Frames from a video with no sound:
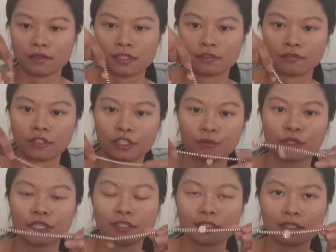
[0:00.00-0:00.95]
Tiffany
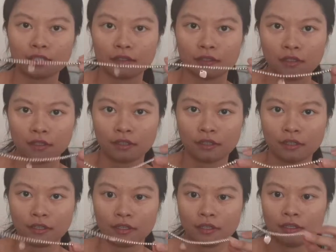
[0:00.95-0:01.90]
bracelet.
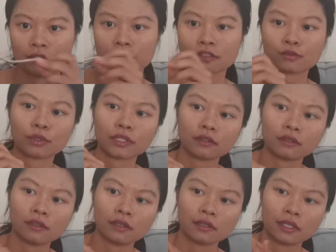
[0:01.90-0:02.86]
In this one,
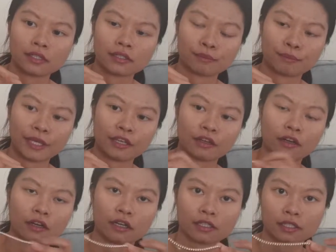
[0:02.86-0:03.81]
it's a pink
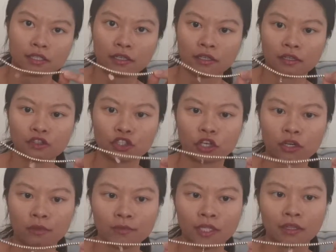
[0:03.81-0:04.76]
heart
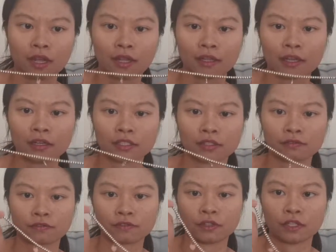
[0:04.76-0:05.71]
charm. I got this
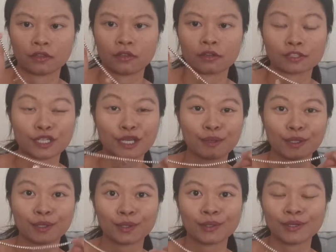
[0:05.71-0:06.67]
a long time
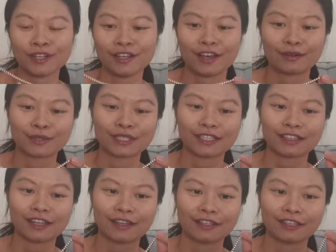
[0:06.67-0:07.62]
ago. I really
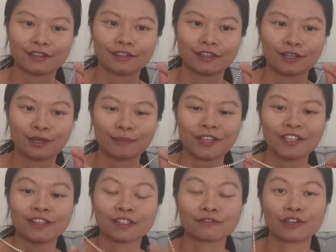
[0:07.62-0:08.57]
like it.
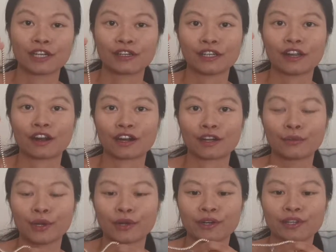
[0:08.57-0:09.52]
It is very
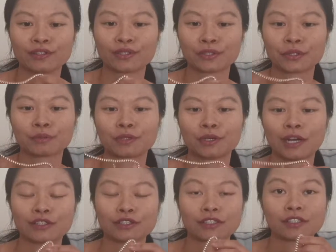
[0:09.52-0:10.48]
hard wearing and durable.
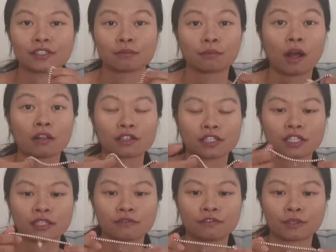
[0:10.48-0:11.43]
I just need to polish
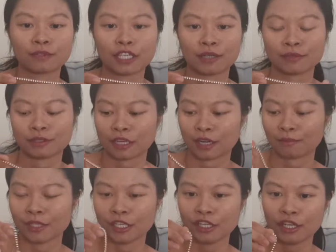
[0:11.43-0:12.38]
it from time to
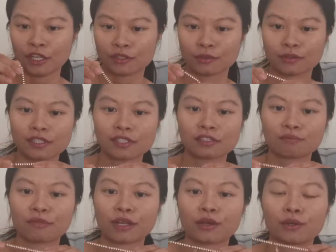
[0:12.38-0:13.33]
time. So this
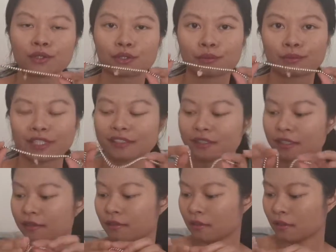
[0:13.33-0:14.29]
is my go-to
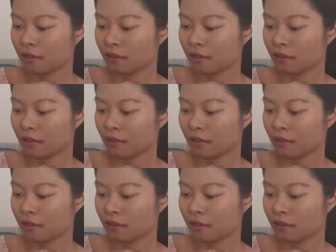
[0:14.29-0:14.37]
bracelet.